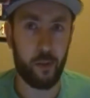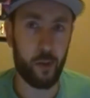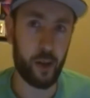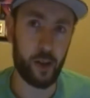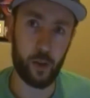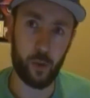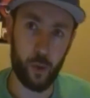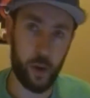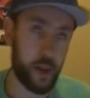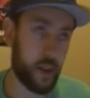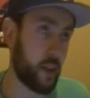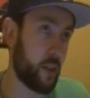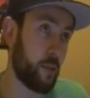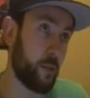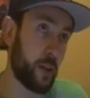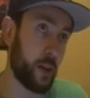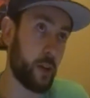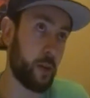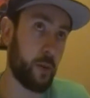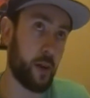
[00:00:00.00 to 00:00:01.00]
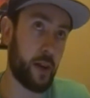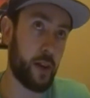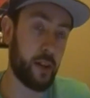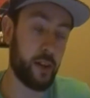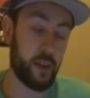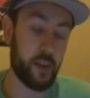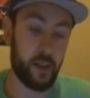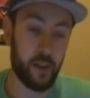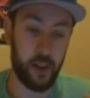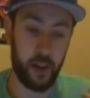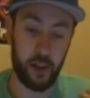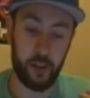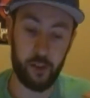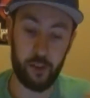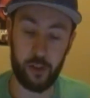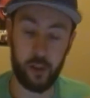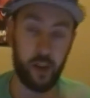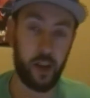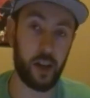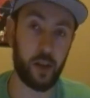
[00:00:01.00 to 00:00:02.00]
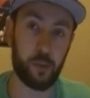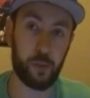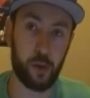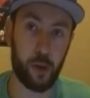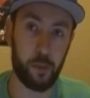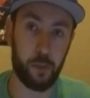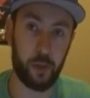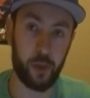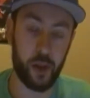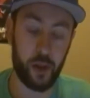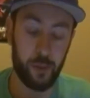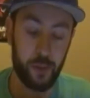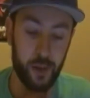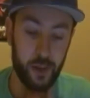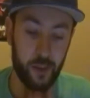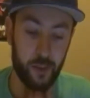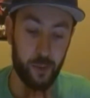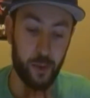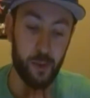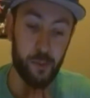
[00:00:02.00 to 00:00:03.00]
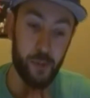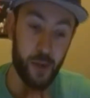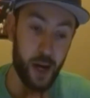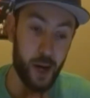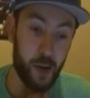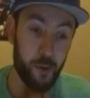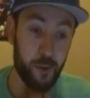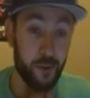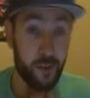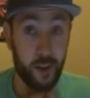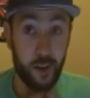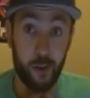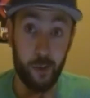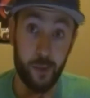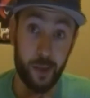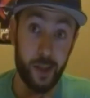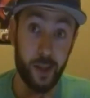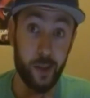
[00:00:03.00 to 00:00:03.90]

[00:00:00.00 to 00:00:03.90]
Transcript: Like the way that the video ended, it just cut abruptly because my mom was telling me